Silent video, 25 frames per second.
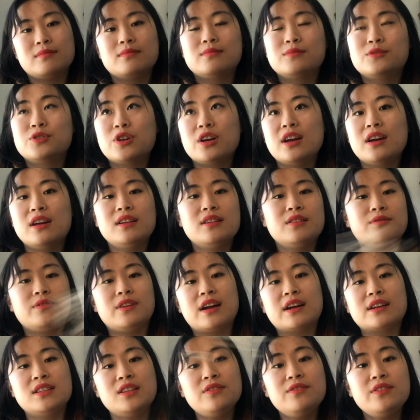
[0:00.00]
trend,
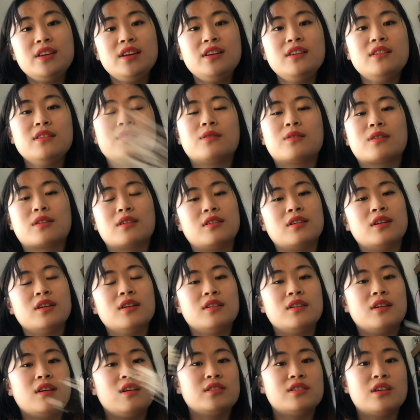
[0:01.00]
reactivity, or
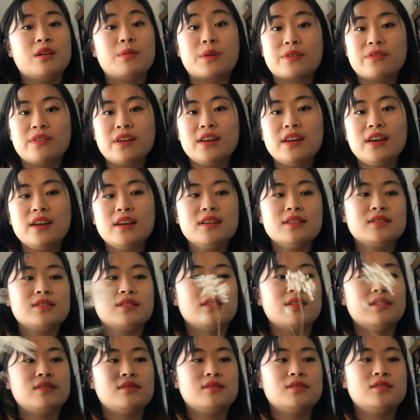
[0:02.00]
atomic radius,
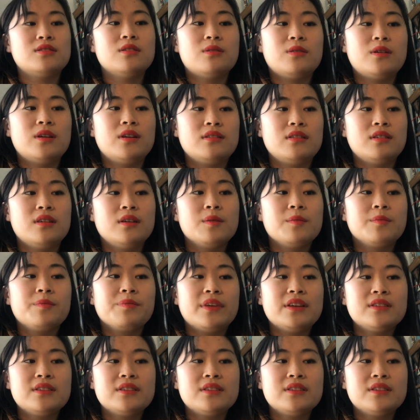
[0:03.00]
and so on.